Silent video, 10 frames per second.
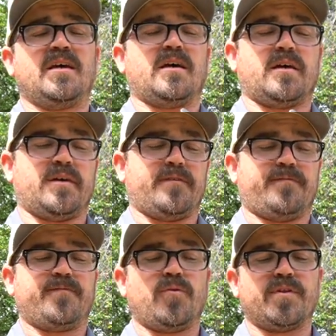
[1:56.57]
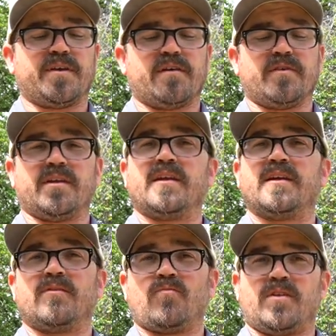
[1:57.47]
uh, folding of it
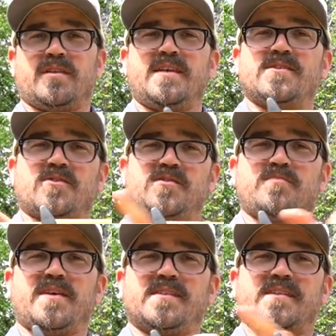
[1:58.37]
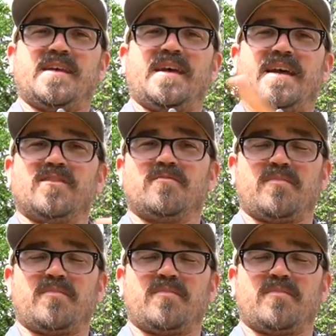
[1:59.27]
when these are spaced at their